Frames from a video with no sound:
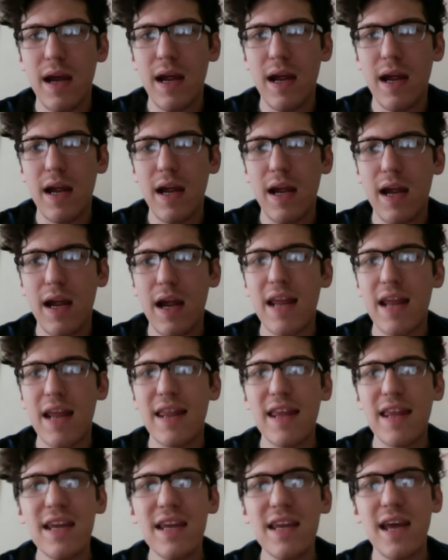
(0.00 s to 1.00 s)
and I
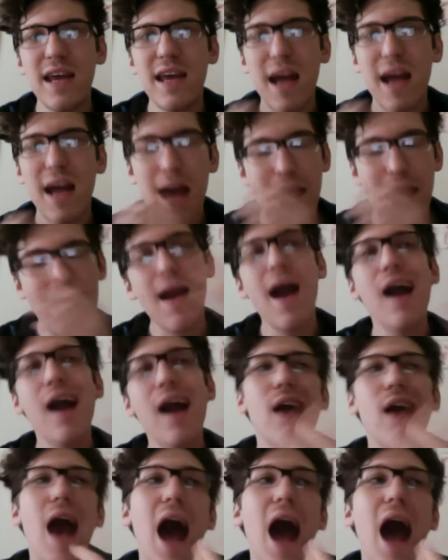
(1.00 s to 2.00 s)
think that I,
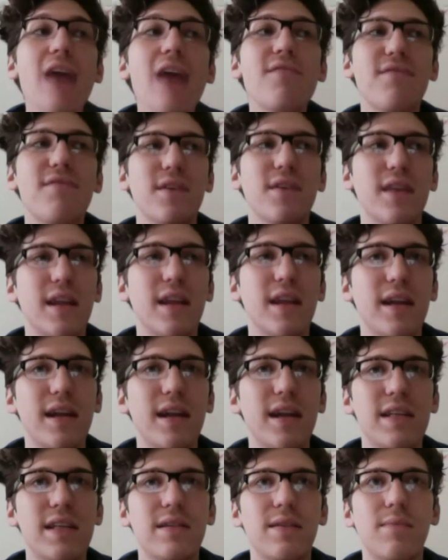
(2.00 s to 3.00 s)
I, I feel that
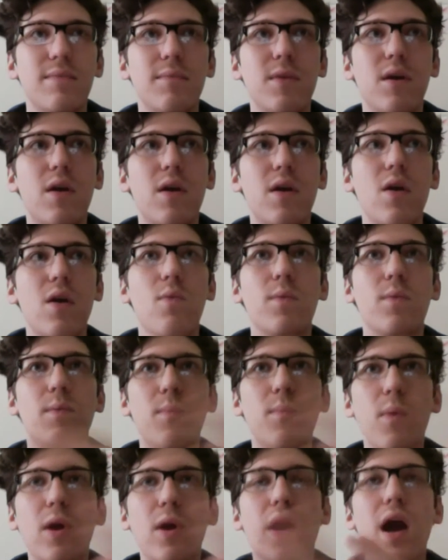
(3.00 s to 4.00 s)
it's
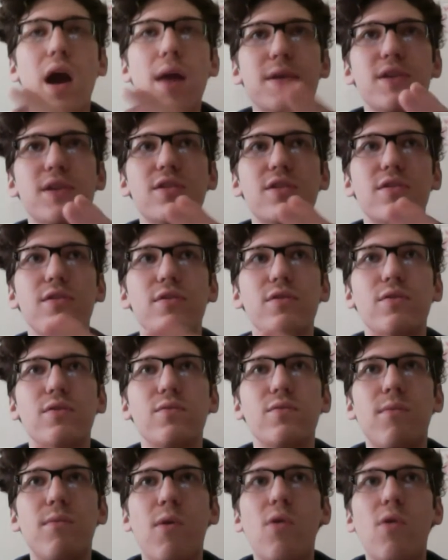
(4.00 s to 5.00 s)
we're coming to
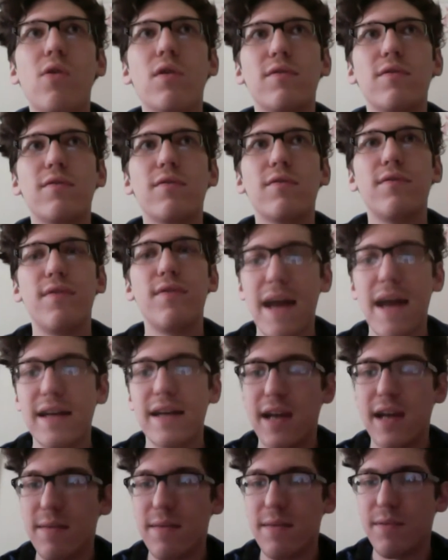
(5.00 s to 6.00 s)
more of that
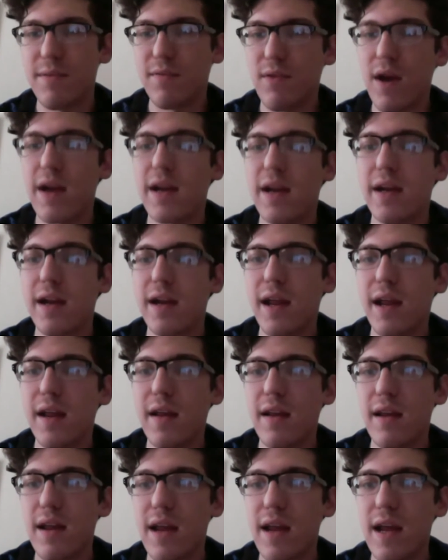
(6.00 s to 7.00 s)
type of writing
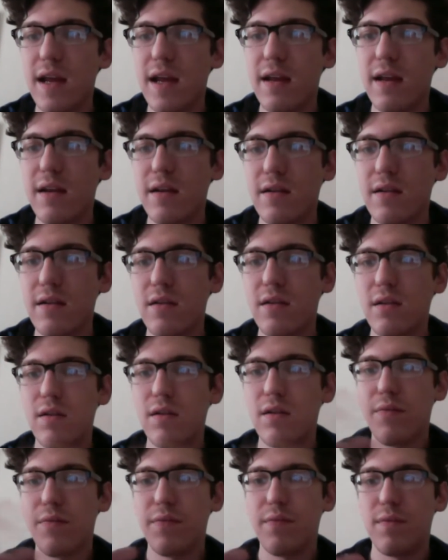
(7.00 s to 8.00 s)
in
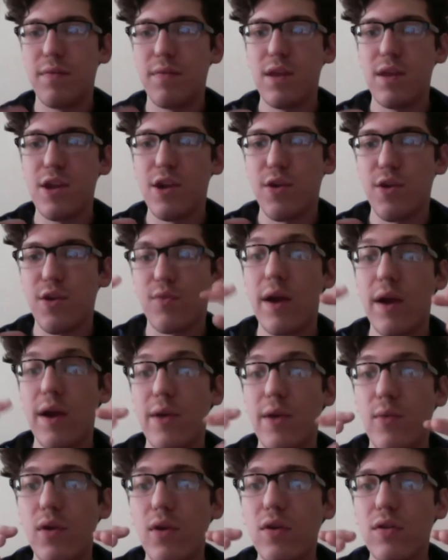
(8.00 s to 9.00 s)
you know the writing
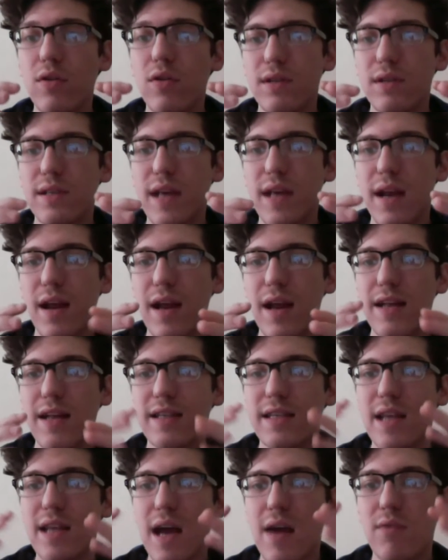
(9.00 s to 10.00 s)
world is that it's
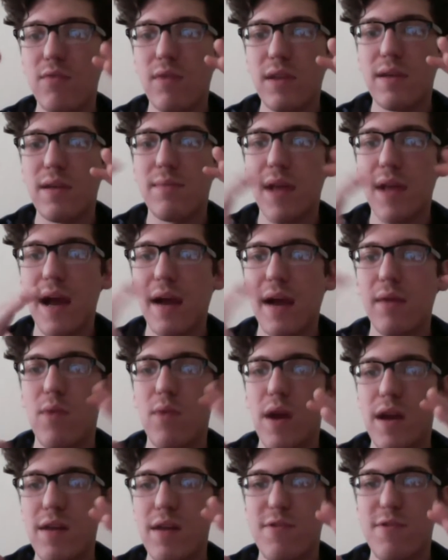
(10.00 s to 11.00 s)
not really black and white
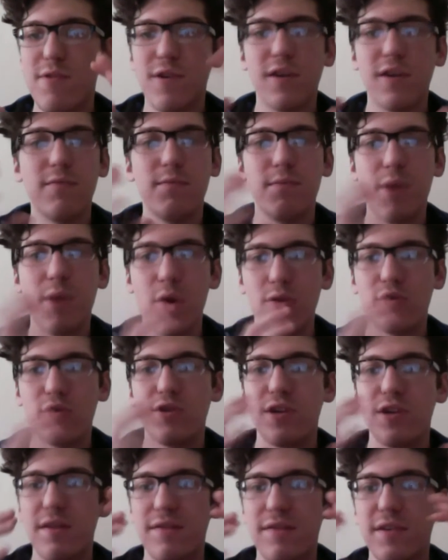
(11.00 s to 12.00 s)
anymore poetry
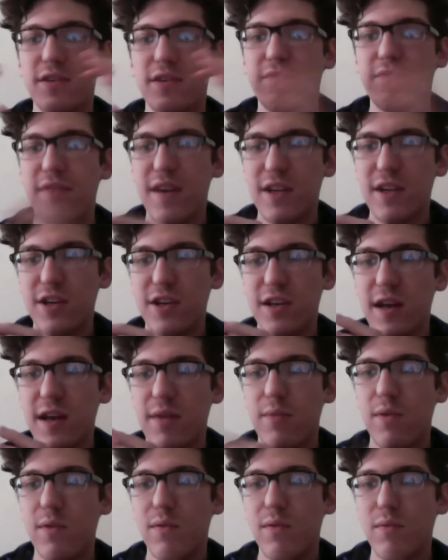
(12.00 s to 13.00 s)
nonfiction fiction that
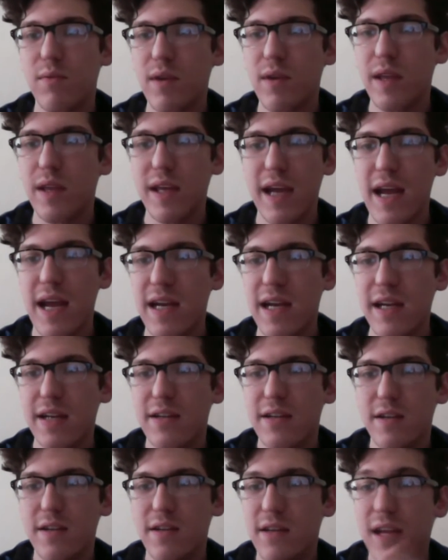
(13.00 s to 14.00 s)
we're really getting
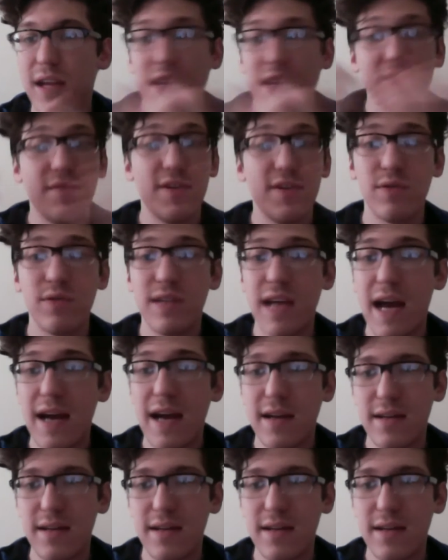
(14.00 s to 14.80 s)
into like the visual text